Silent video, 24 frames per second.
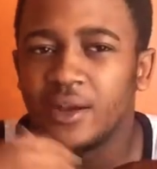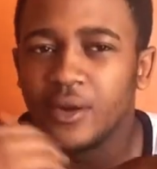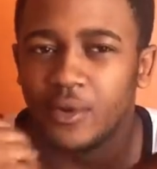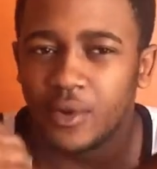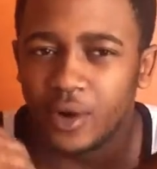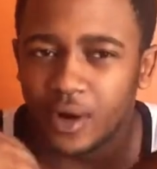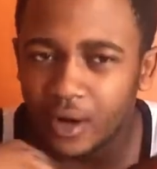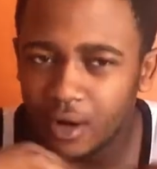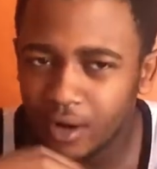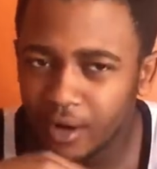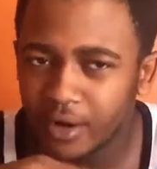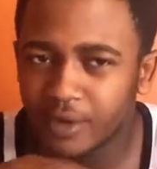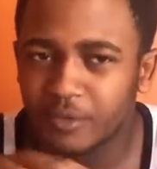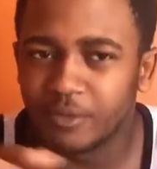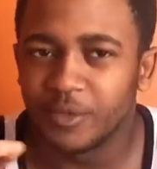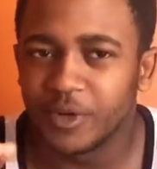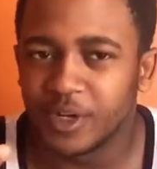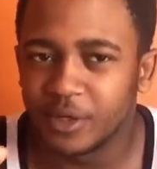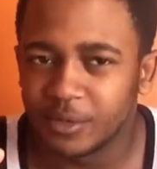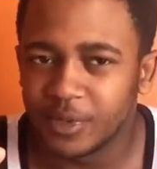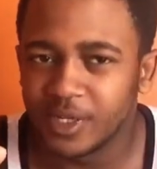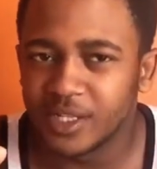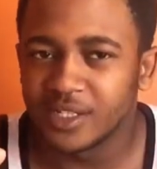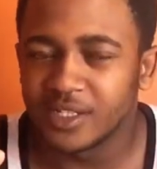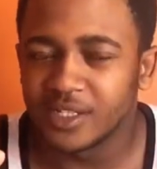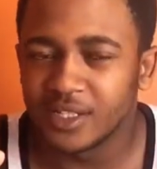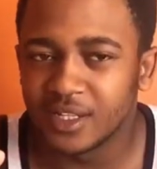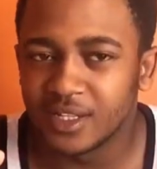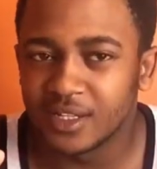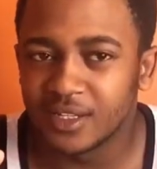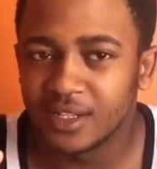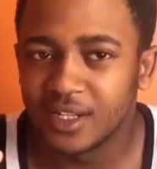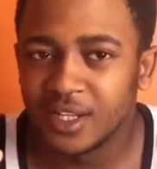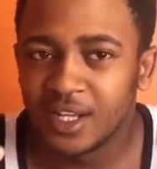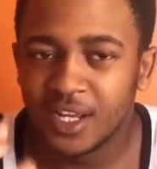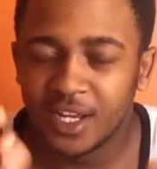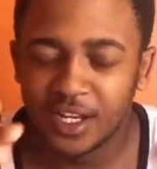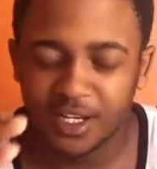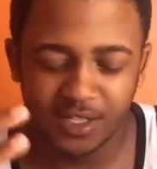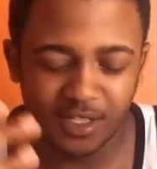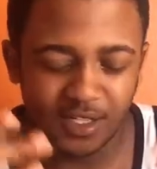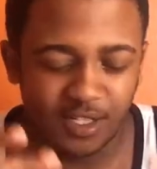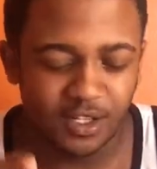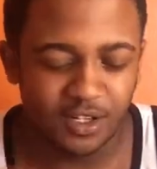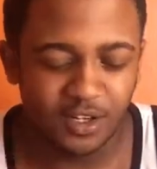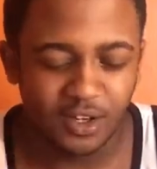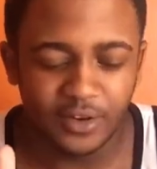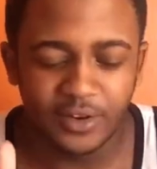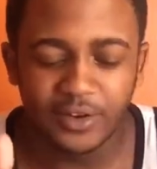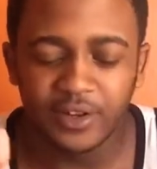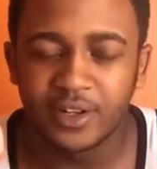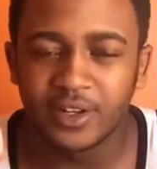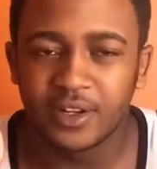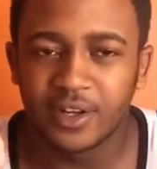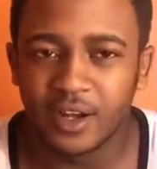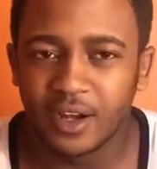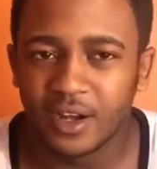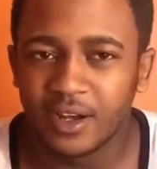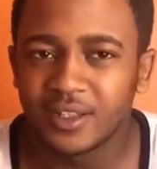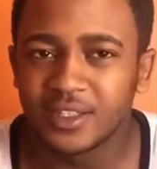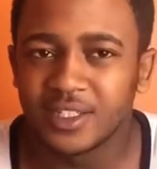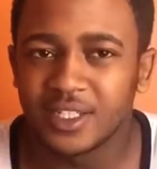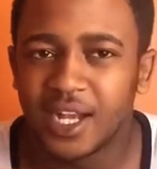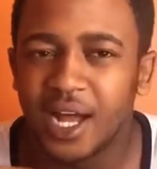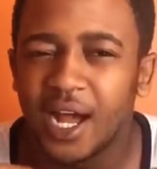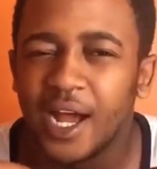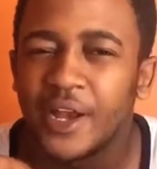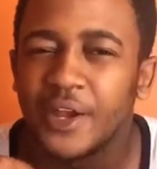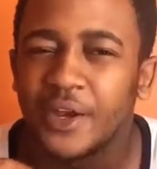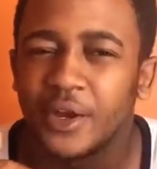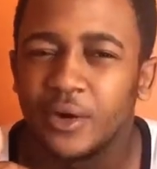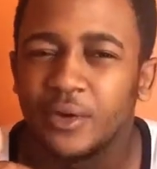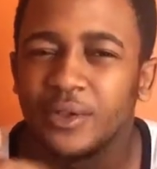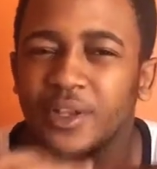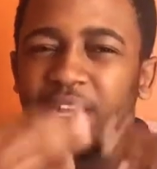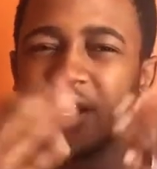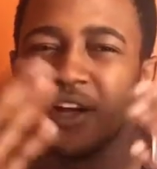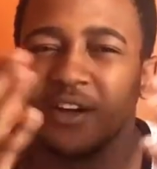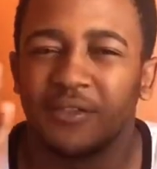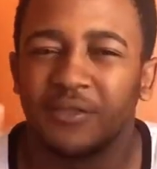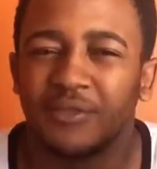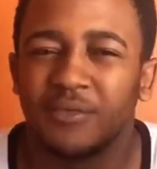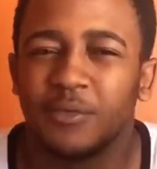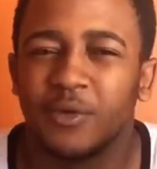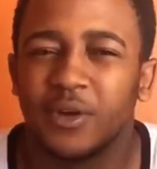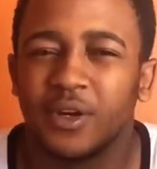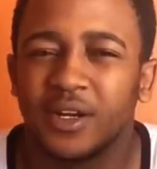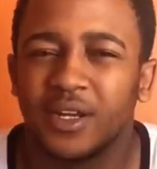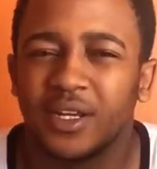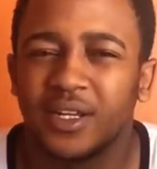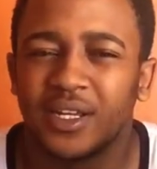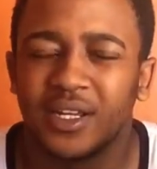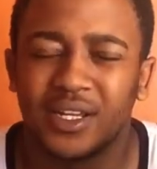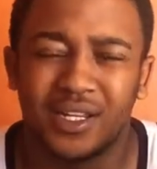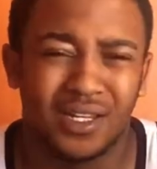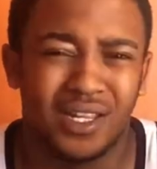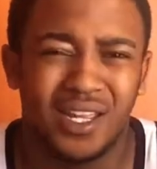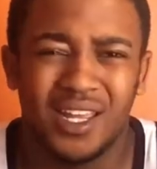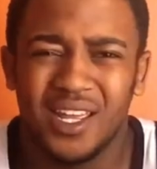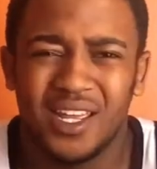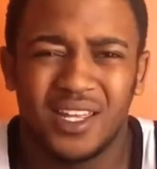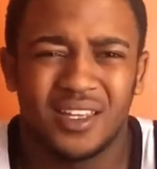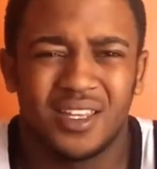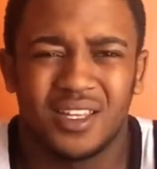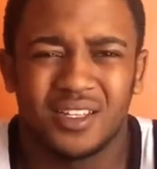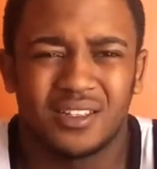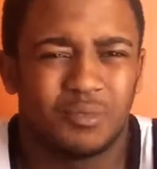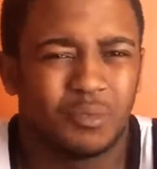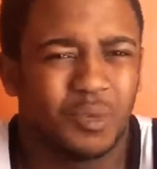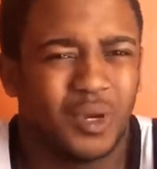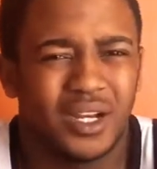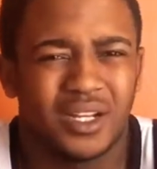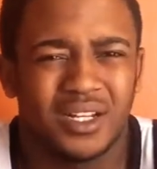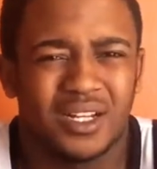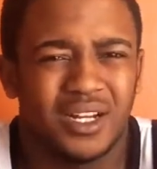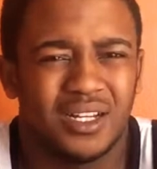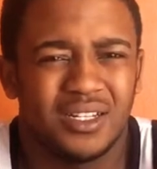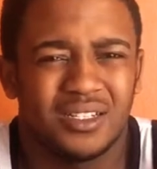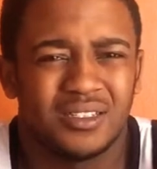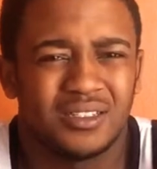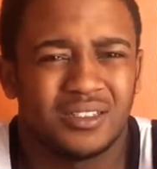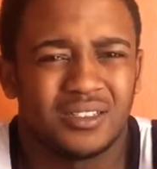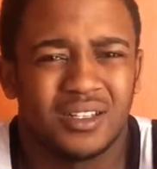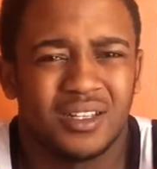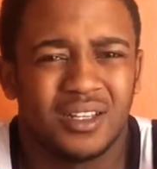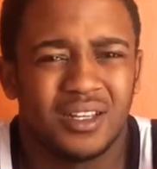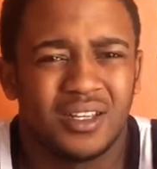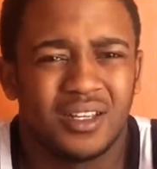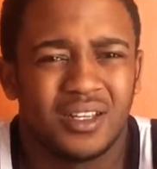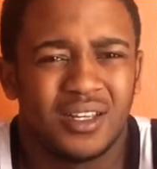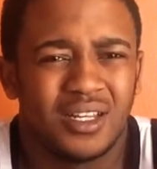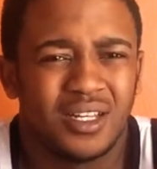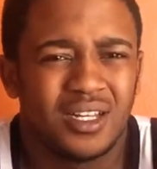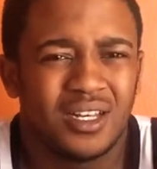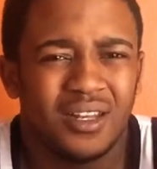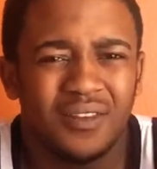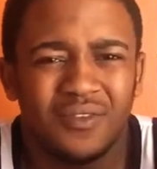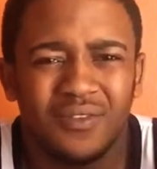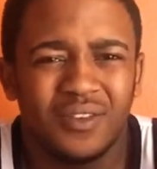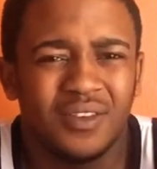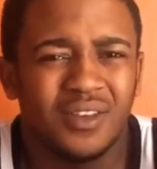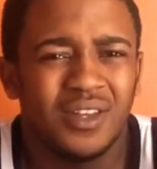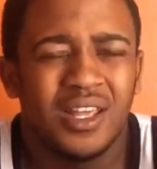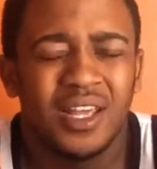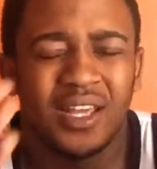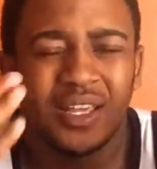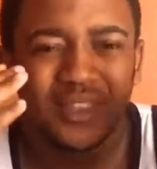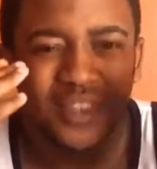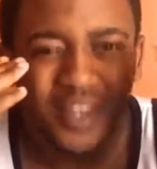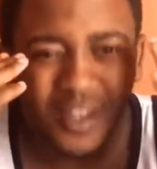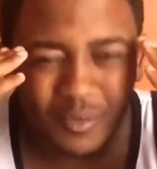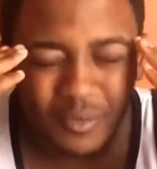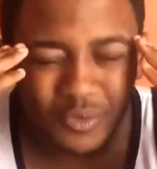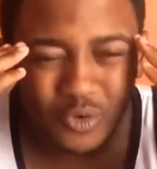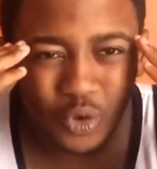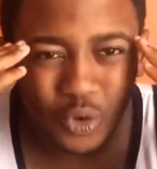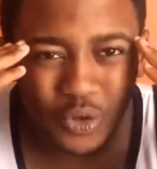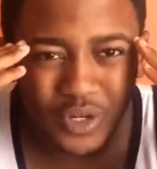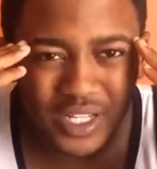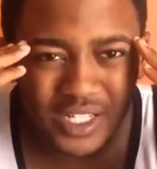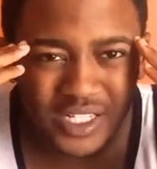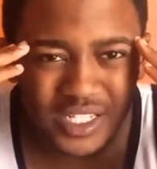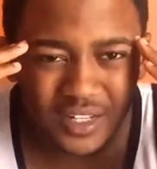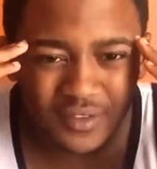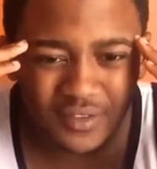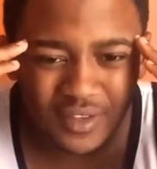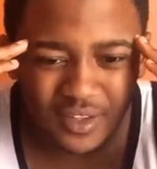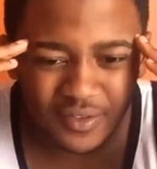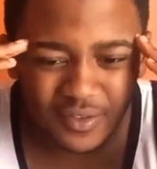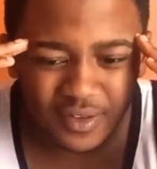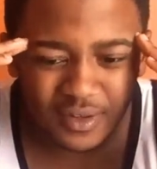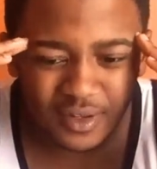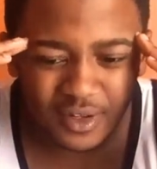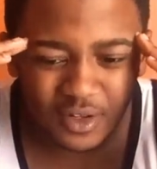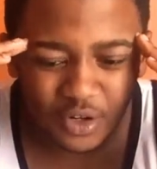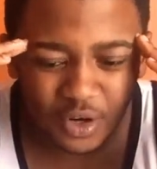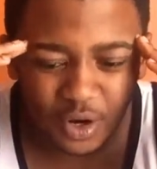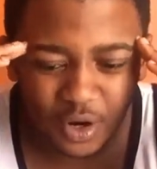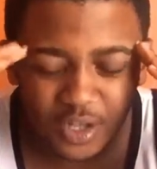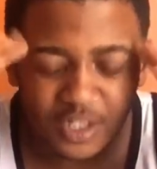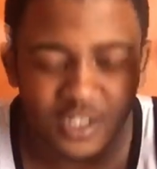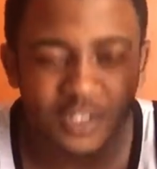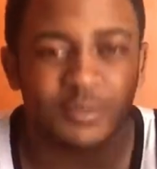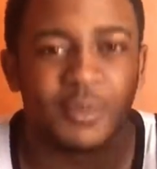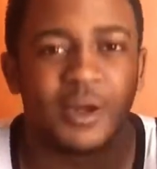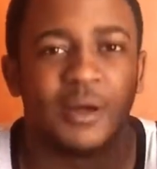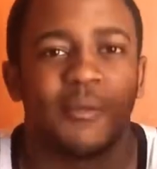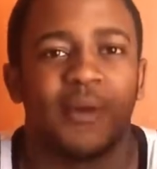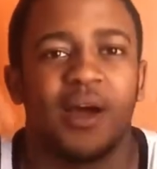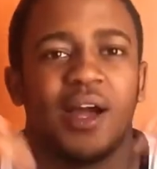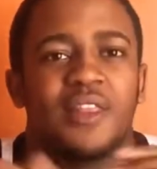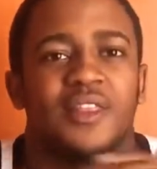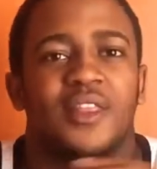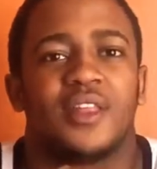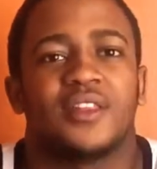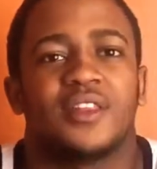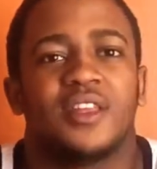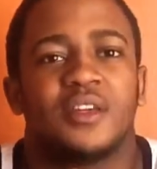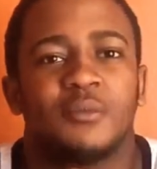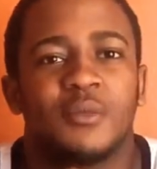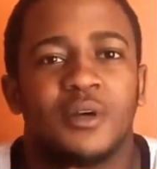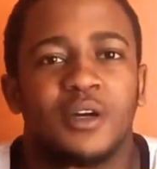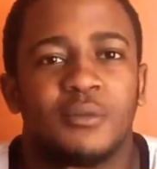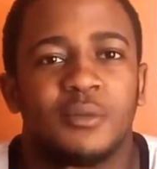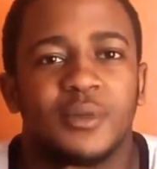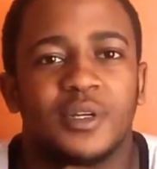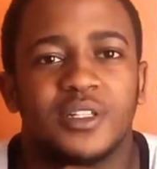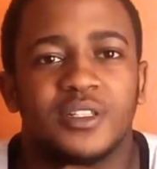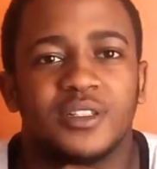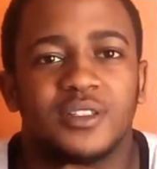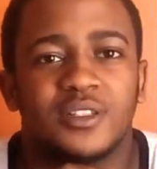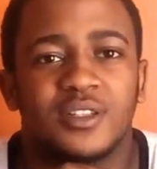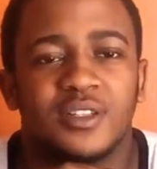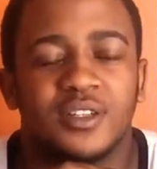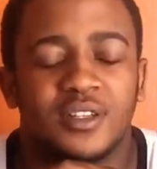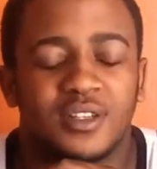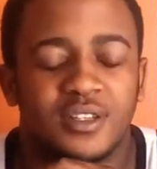know a lot of mermaids then. Because there's a lot of girls that I know that have hair that's bright colors. Never, that thought has never even crossed my mind that they're mermaids.